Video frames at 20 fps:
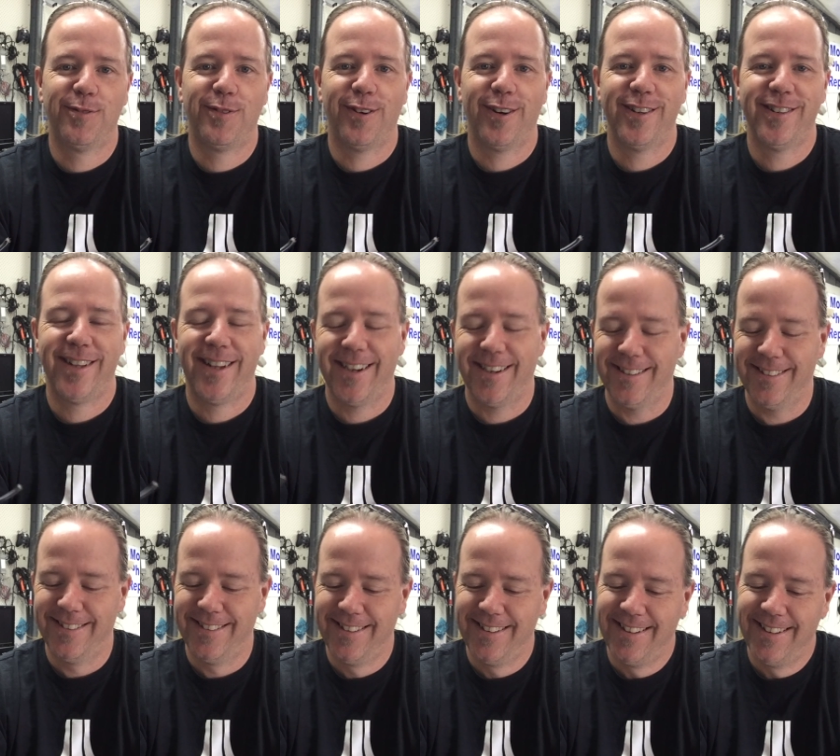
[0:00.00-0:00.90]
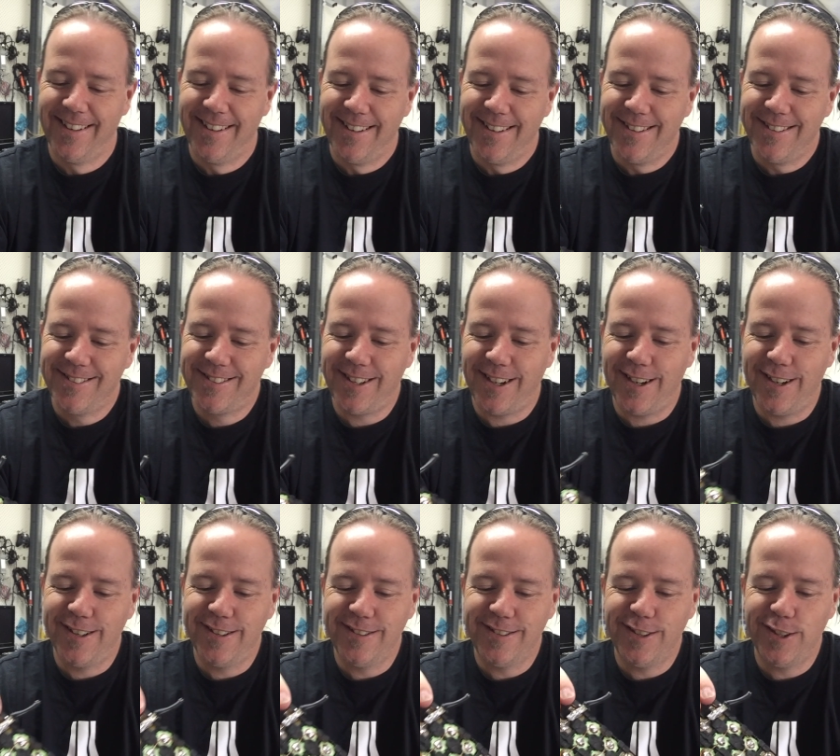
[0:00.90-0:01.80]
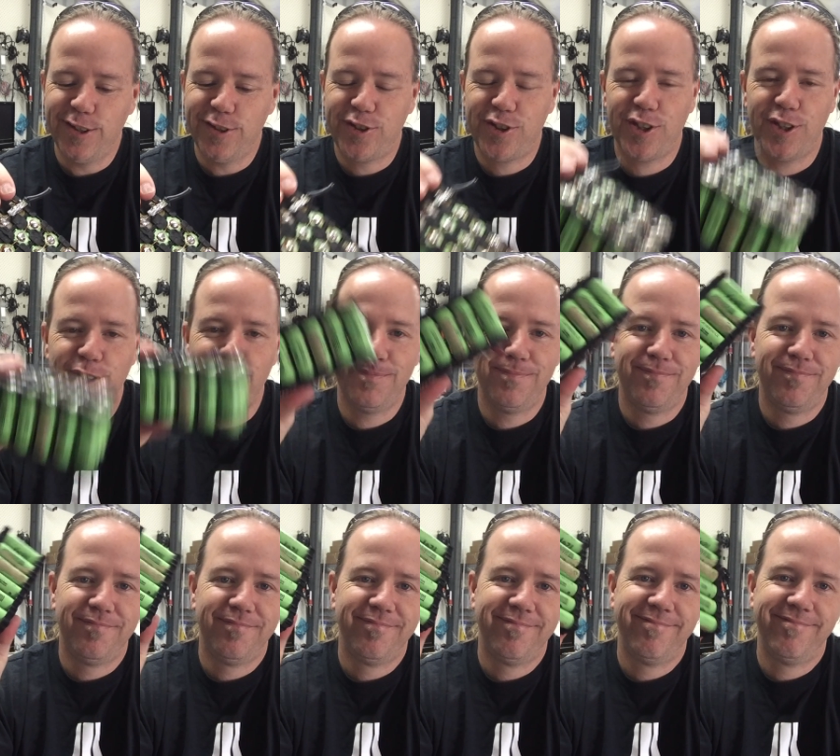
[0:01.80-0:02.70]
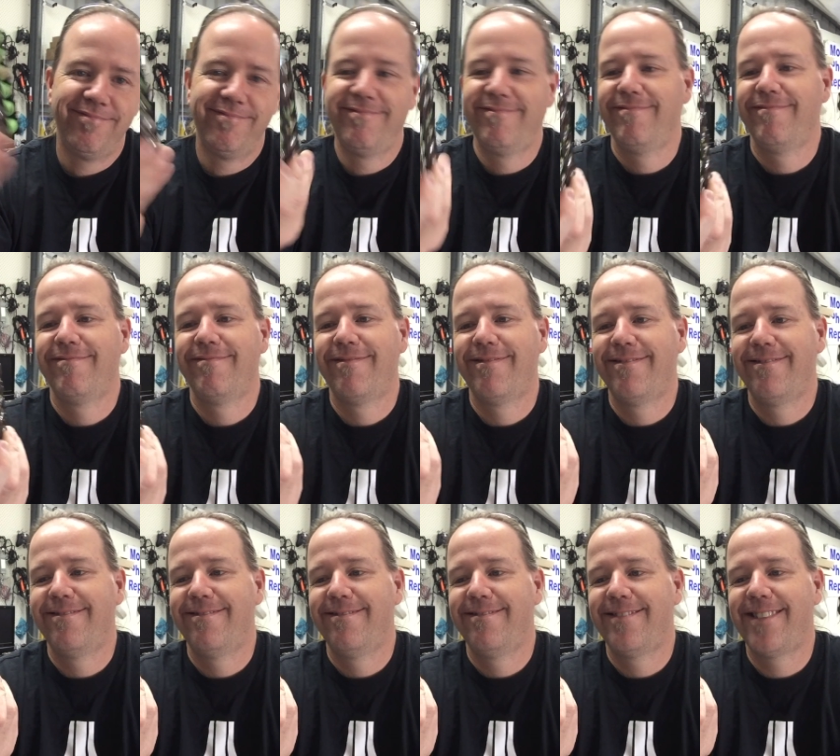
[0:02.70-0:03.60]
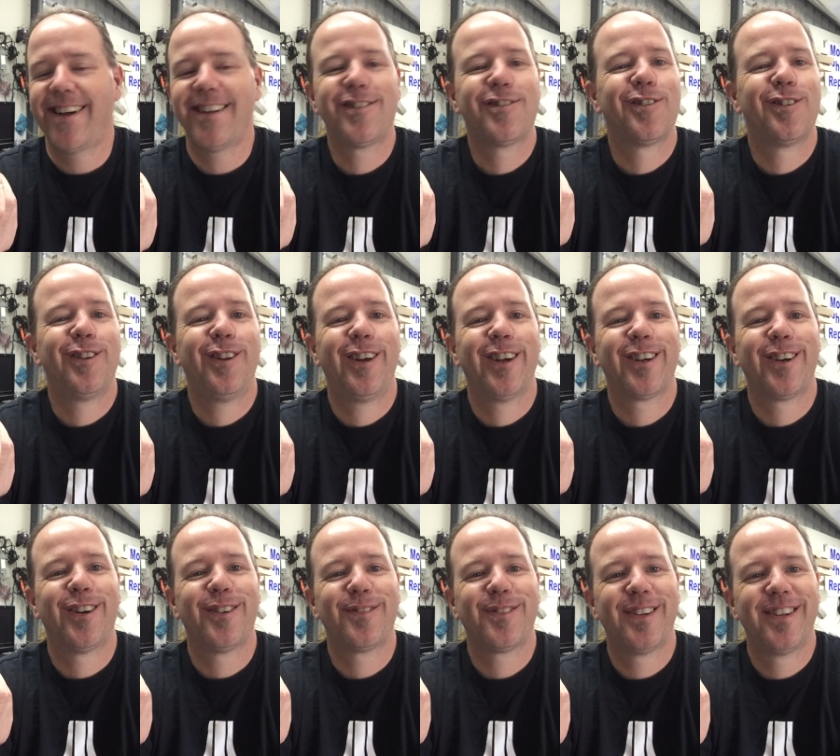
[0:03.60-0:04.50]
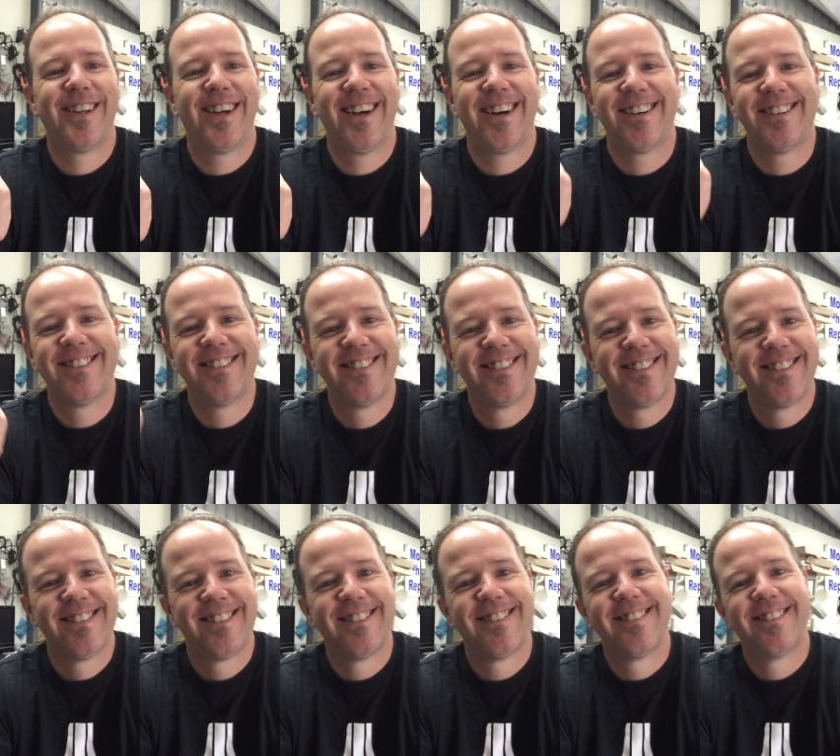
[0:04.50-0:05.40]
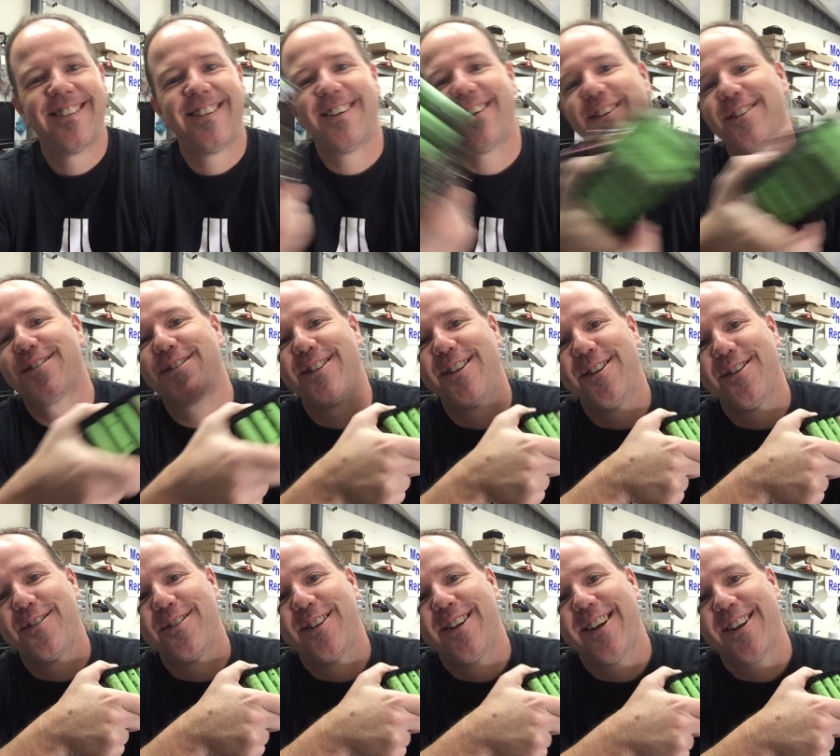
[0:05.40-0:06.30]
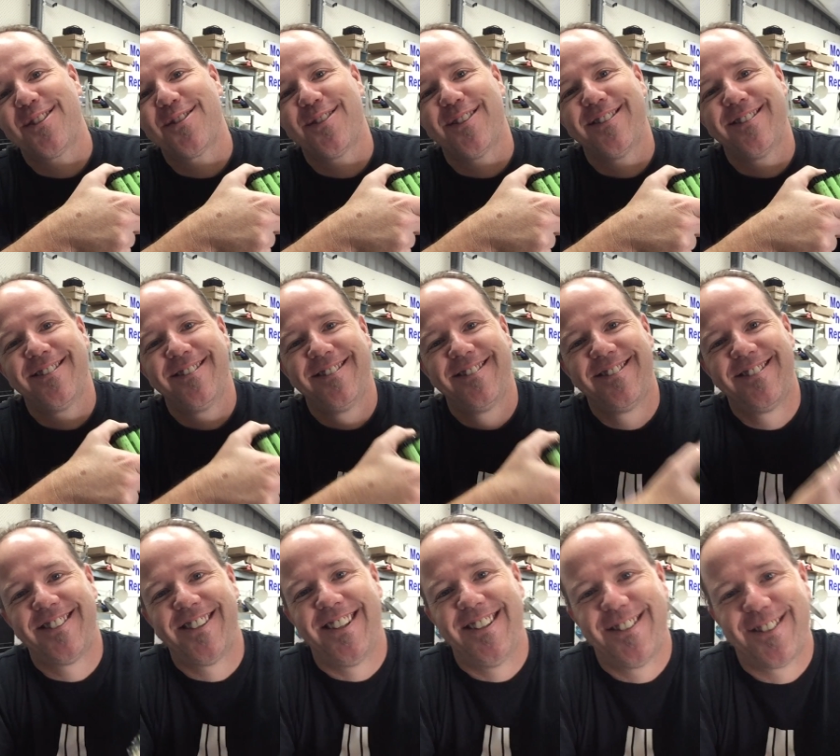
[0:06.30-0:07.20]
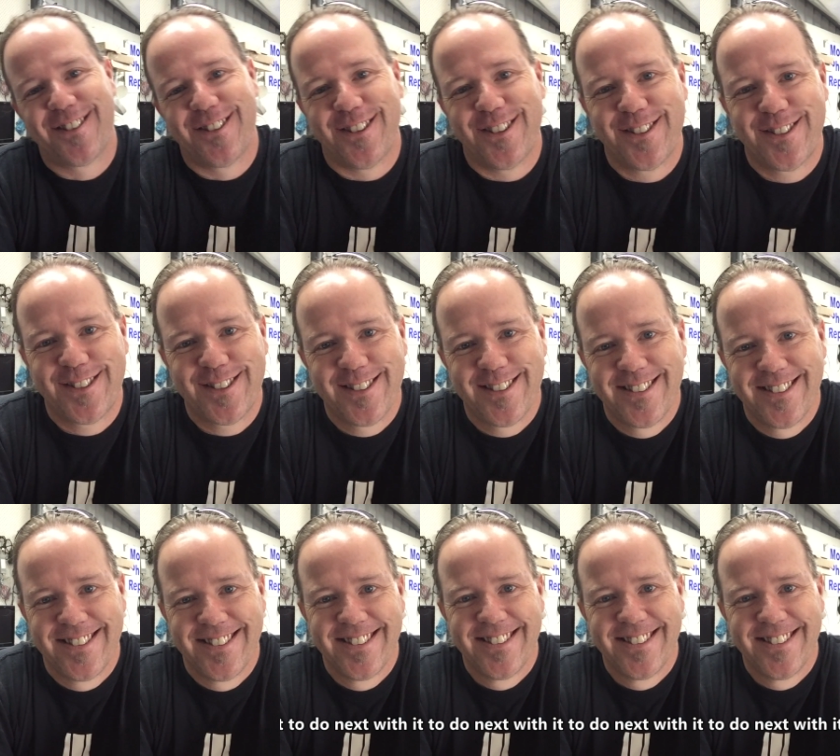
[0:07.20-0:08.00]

We'll find out. So YouTube, that's all I got for now. I'll see you on the next one. Cheers, guys.